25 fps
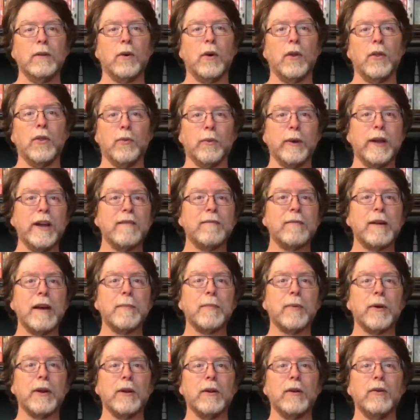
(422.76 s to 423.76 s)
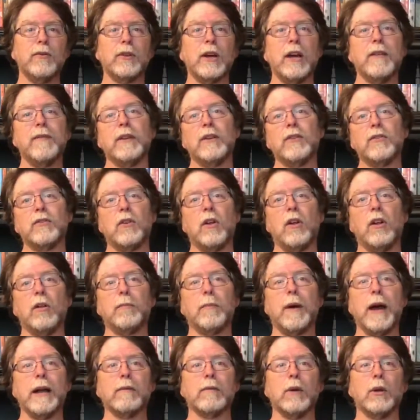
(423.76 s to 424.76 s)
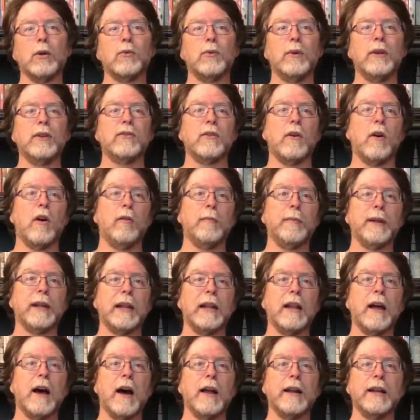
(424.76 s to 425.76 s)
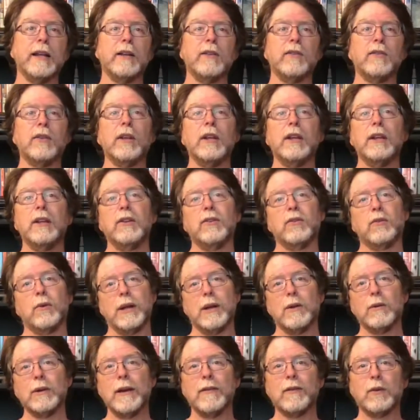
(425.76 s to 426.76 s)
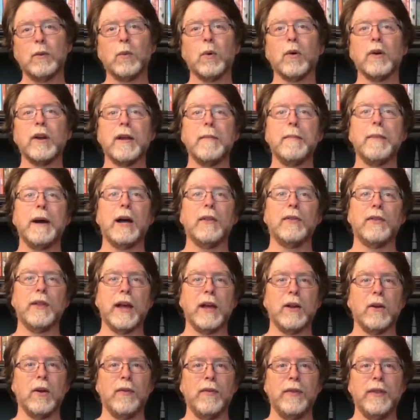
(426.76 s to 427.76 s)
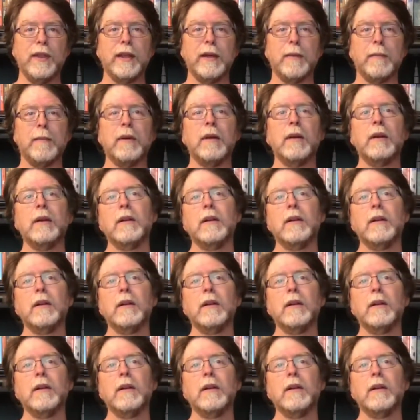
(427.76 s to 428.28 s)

On three of my printers, I've installed MicroSwiss all-metal hot ends, so I don't have to worry about that on them.